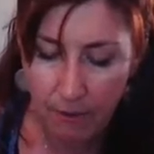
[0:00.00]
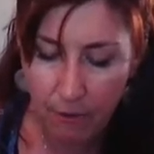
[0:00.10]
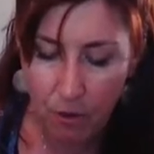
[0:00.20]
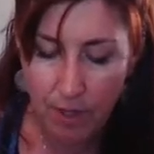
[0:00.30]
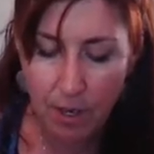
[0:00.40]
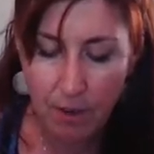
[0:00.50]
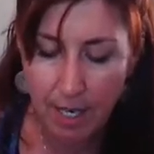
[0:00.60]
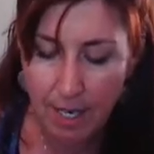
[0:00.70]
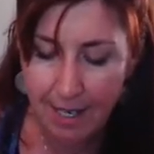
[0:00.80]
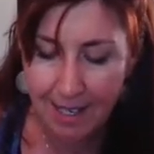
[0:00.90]
fourth
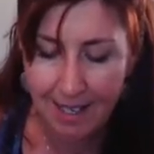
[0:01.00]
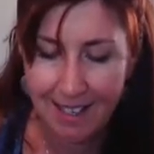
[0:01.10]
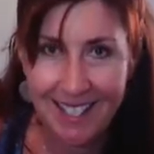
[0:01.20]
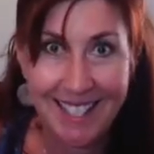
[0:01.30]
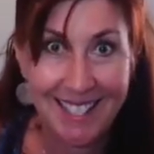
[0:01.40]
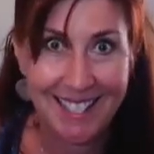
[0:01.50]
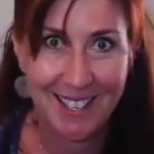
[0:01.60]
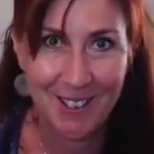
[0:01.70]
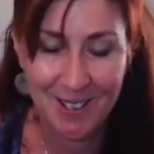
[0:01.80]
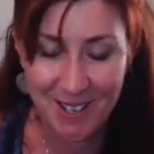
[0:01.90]
ingredient is
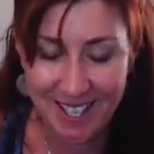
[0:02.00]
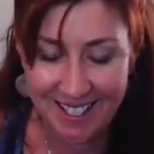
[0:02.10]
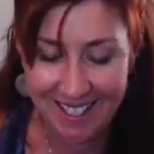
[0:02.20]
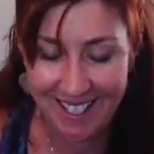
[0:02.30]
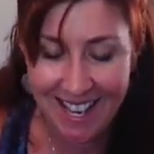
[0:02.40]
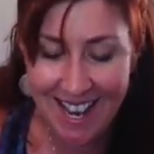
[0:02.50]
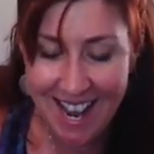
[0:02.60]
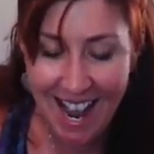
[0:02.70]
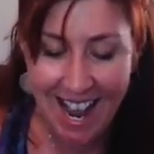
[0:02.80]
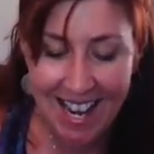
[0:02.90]
essential oils.
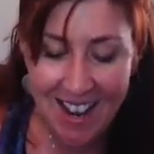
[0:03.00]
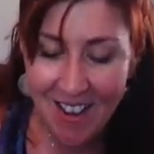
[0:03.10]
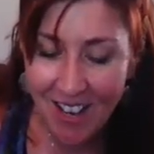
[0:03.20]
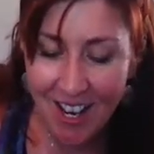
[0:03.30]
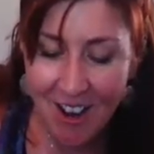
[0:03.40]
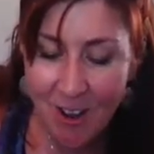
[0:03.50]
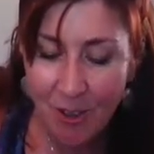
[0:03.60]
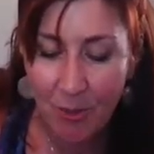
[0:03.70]
And you can use